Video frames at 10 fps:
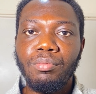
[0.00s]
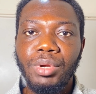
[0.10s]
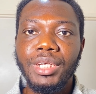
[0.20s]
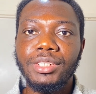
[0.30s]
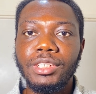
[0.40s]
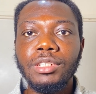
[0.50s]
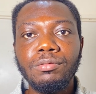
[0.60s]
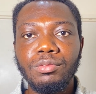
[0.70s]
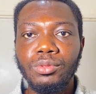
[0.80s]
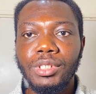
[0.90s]
Please,
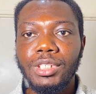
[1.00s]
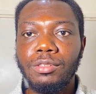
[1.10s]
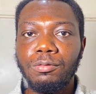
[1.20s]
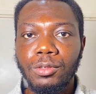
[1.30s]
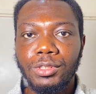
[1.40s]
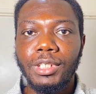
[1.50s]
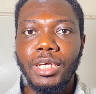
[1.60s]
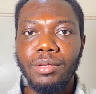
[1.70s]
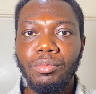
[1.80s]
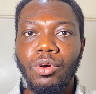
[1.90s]
if today is the first
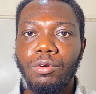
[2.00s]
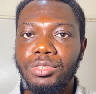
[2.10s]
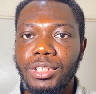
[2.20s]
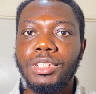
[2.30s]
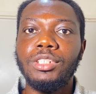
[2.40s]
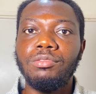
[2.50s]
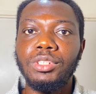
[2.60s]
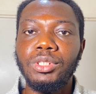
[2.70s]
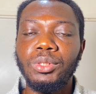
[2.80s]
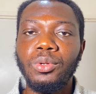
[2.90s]
time of seeing this
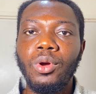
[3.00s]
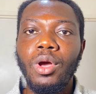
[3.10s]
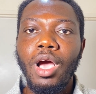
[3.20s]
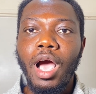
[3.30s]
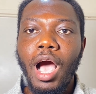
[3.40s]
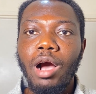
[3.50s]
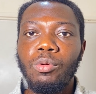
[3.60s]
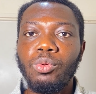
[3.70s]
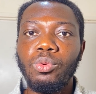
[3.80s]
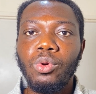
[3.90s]
video, I
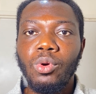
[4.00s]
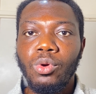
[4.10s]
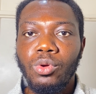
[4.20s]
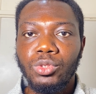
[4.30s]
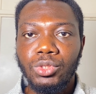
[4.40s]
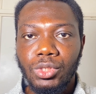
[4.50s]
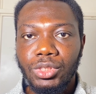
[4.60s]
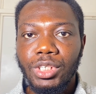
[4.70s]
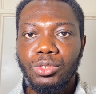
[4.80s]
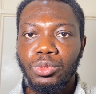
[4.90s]
will
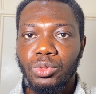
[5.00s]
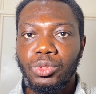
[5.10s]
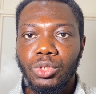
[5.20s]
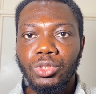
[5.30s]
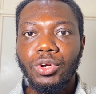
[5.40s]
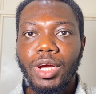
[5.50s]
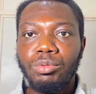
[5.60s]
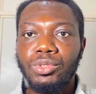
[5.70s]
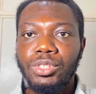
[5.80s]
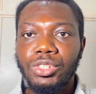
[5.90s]
suggest you
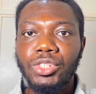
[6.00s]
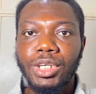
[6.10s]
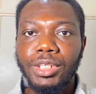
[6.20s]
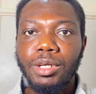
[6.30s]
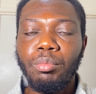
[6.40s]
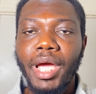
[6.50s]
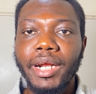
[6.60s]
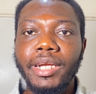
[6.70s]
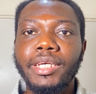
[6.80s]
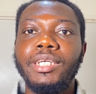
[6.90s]
subscribe to this channel by
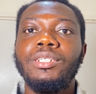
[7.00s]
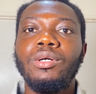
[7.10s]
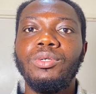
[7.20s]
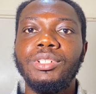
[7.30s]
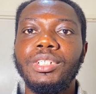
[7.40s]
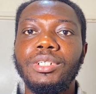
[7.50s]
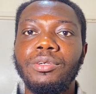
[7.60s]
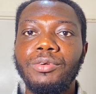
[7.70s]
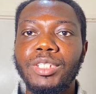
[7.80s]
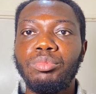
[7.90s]
clicking on the
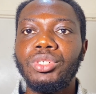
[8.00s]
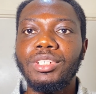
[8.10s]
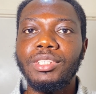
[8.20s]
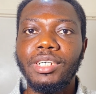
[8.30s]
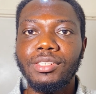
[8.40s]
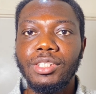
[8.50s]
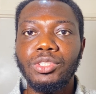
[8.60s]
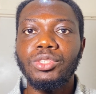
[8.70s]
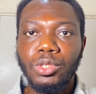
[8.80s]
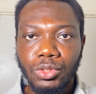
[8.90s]
red button that says
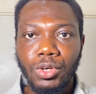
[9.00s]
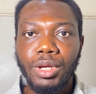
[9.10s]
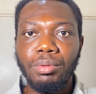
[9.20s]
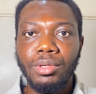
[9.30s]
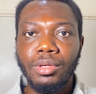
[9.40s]
subscribe.